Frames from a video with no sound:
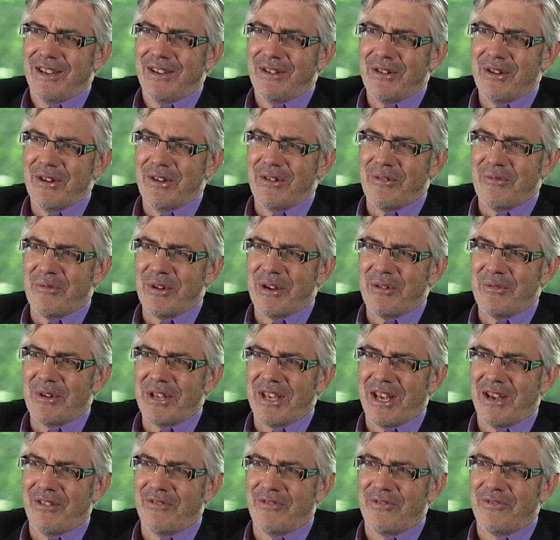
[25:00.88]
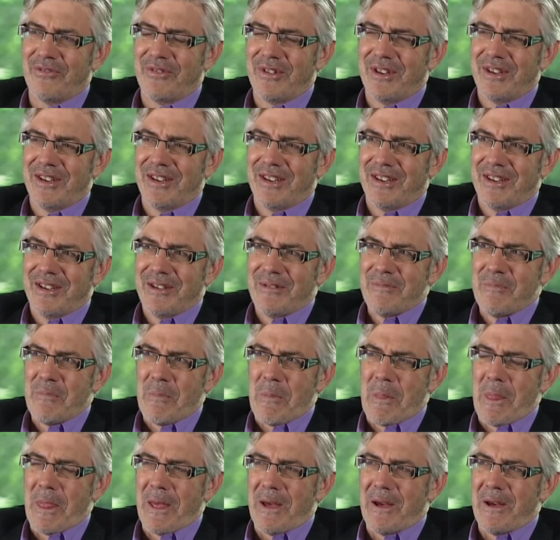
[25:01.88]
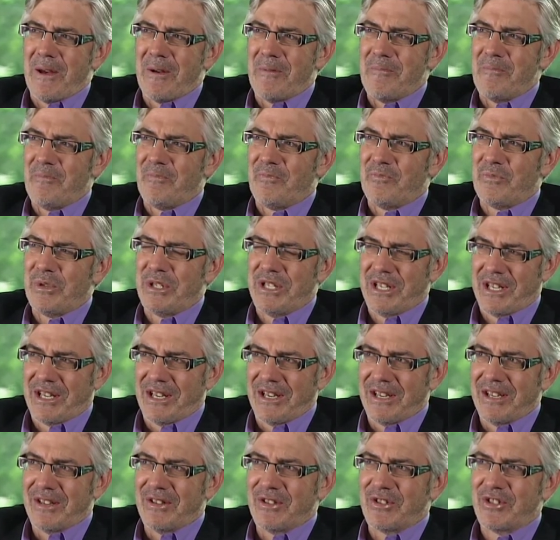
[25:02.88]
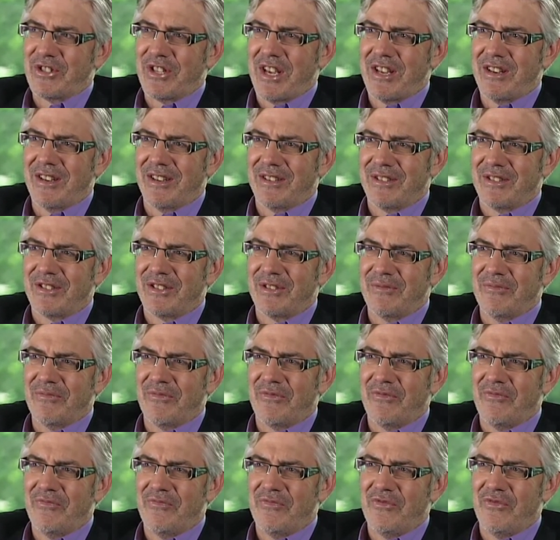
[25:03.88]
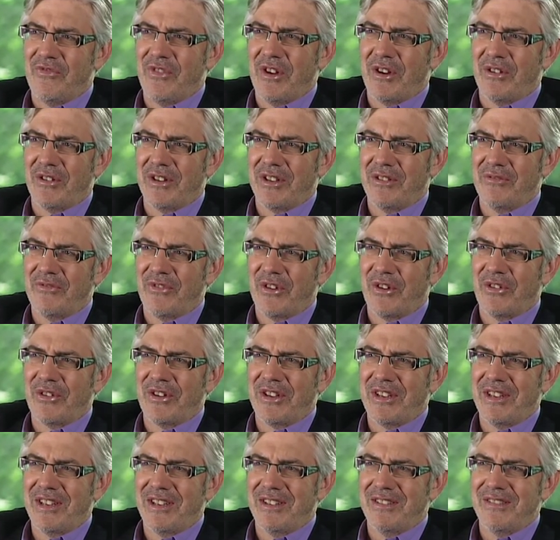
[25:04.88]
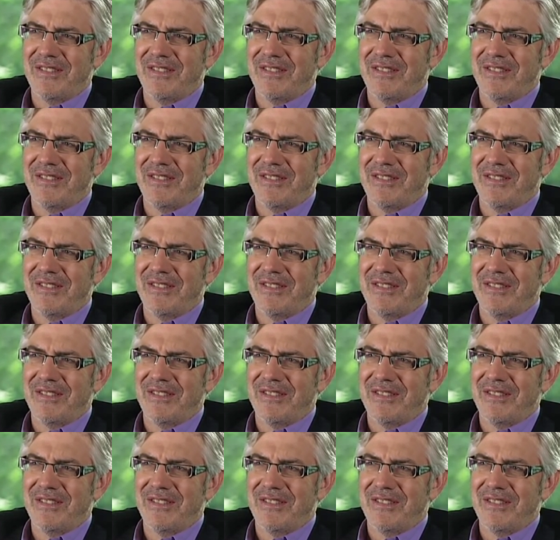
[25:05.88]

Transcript: uh, where we have, um, particularly in the Senate, some very, very